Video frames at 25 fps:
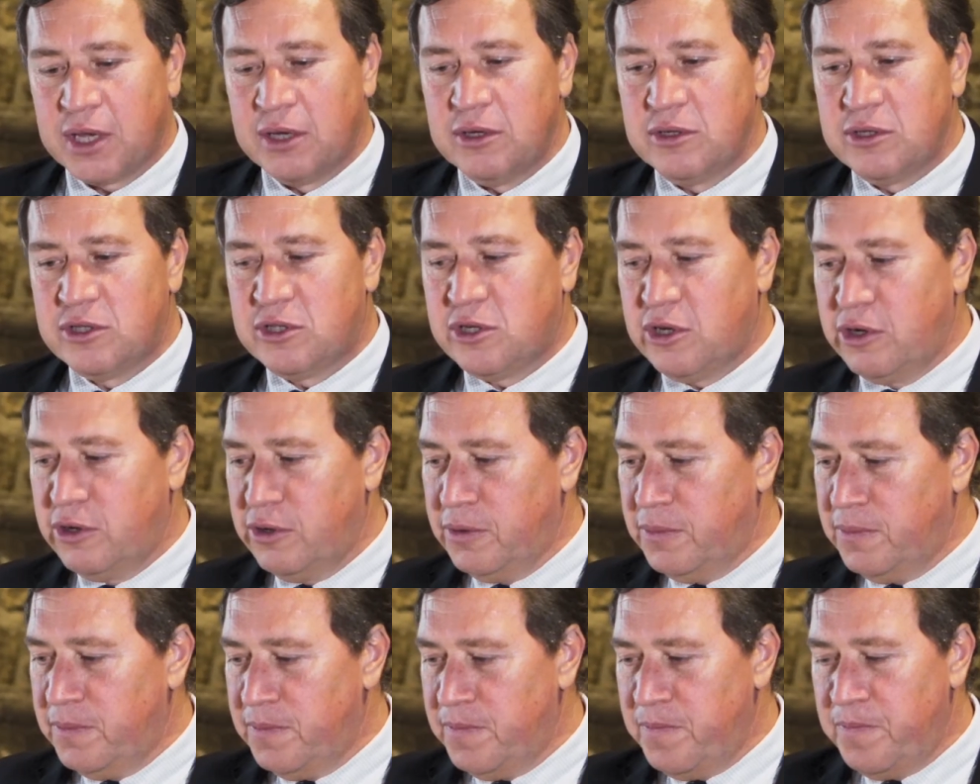
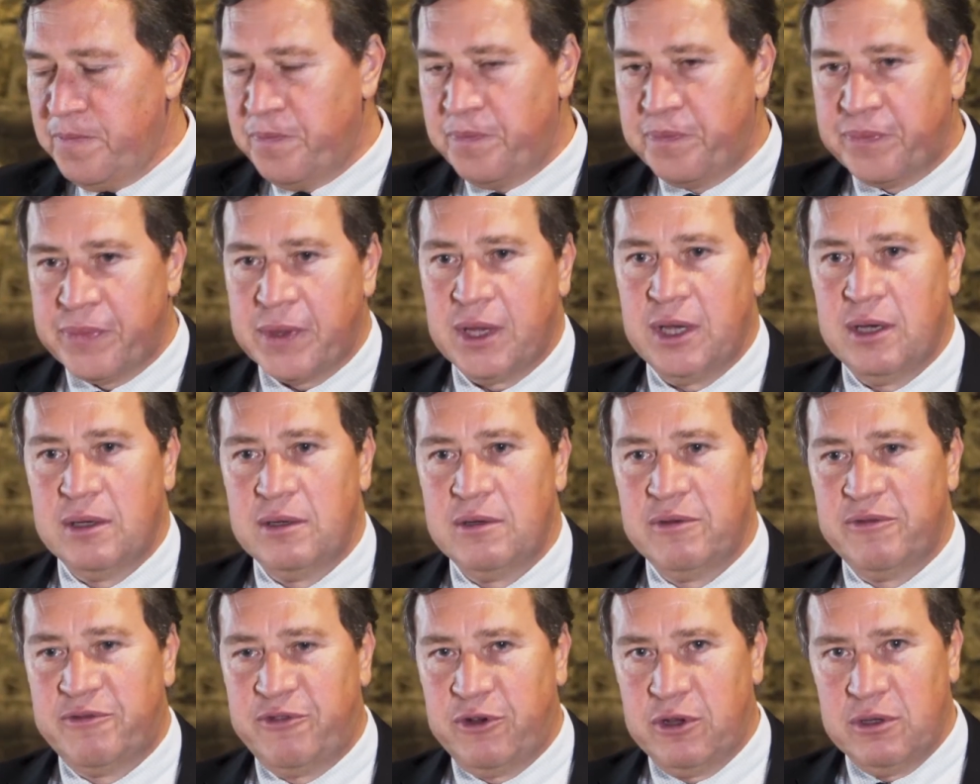So,
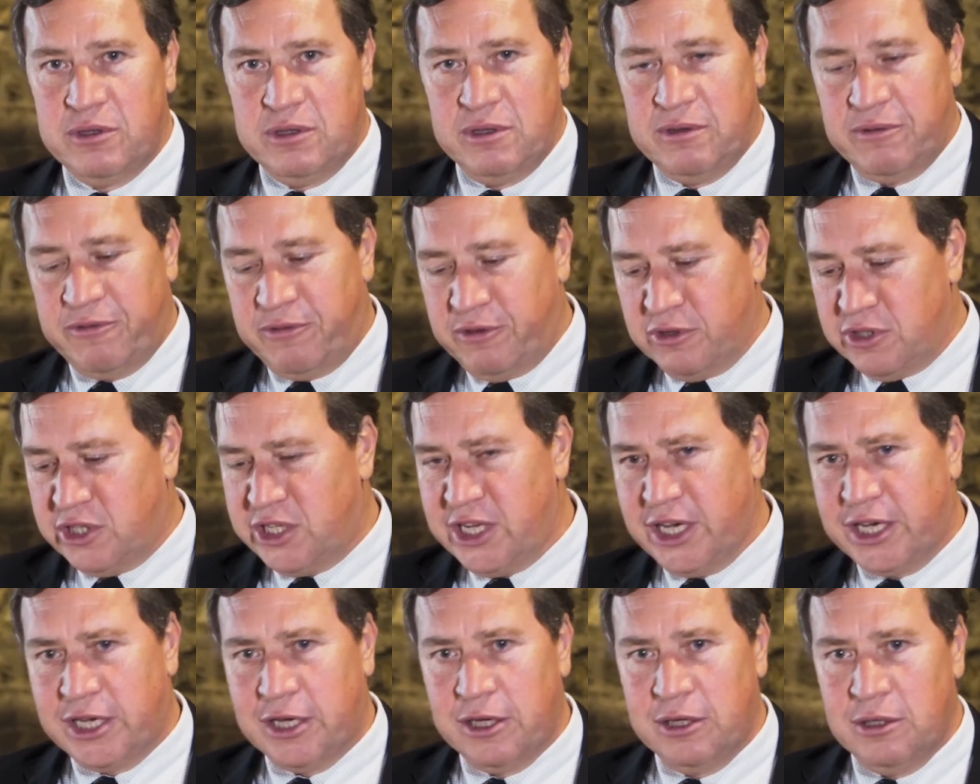
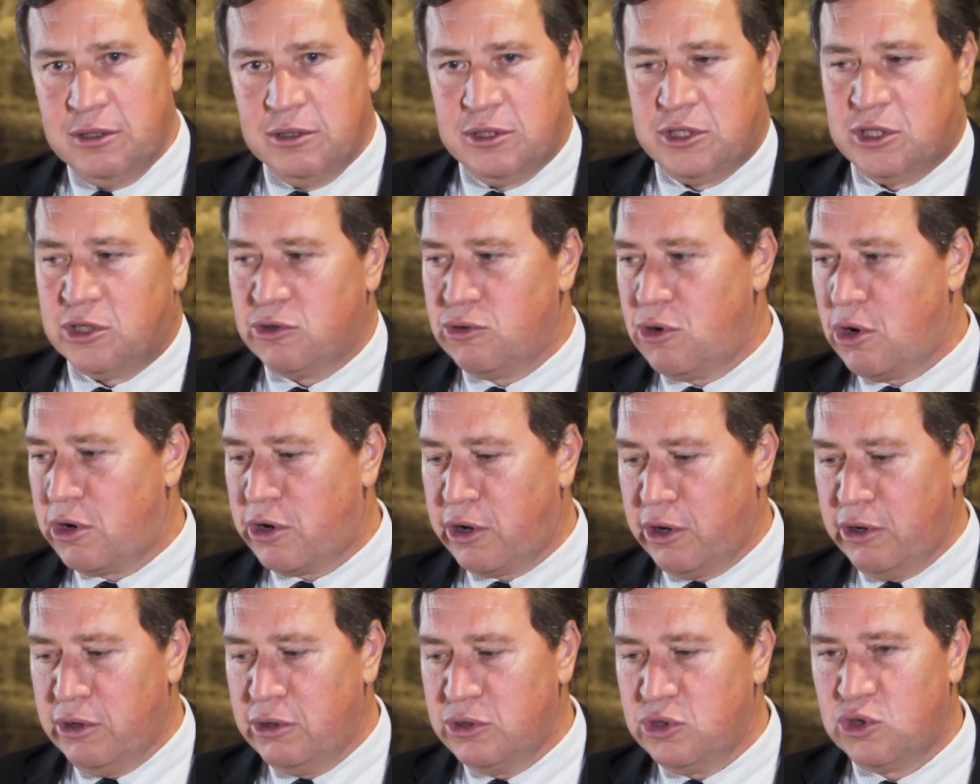Fonseca
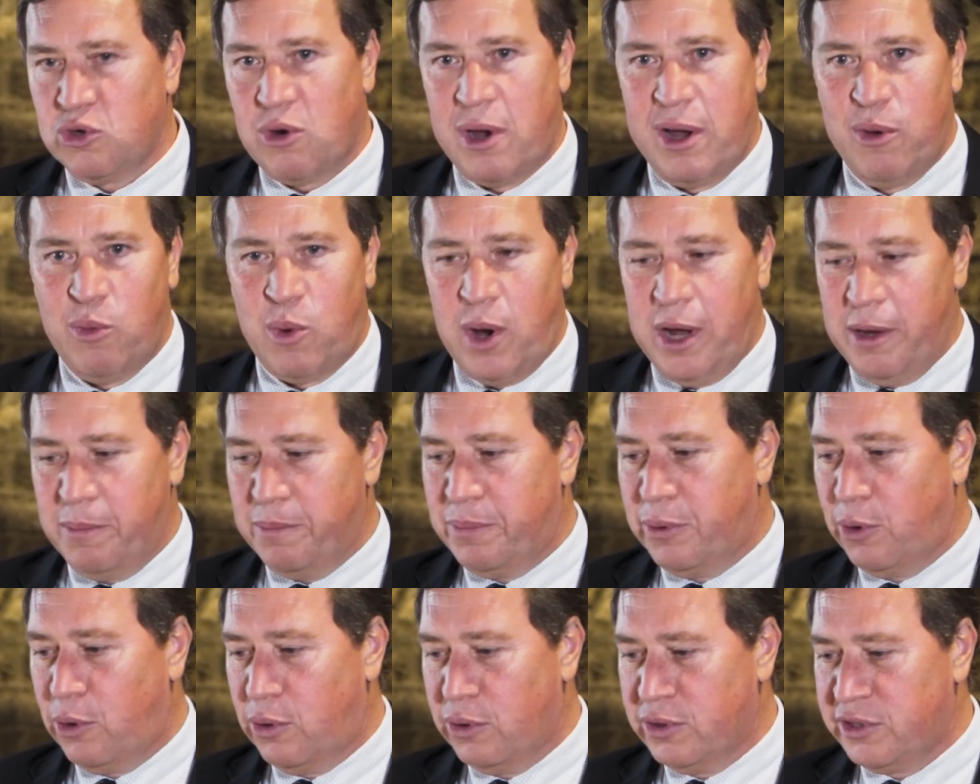Sirocco dry white
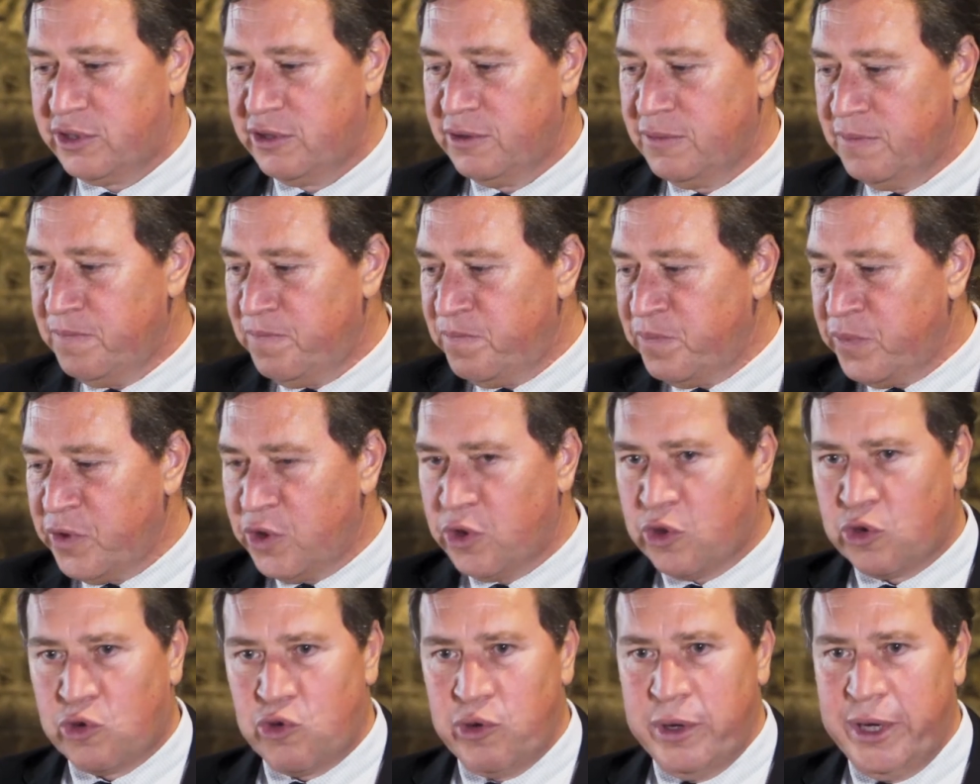port,
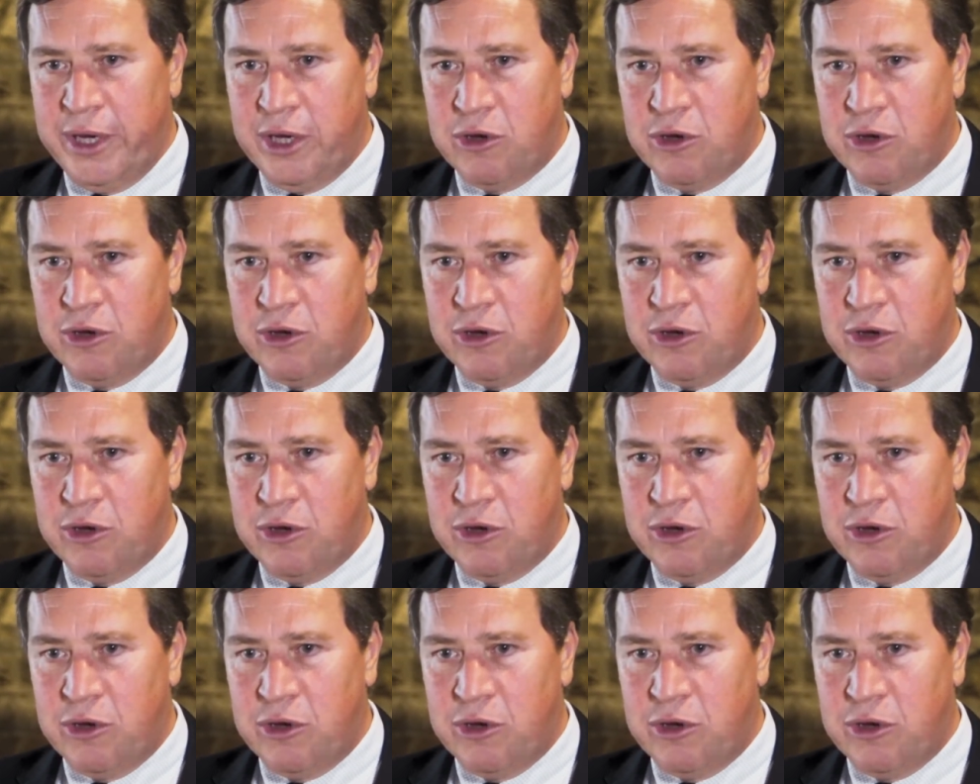three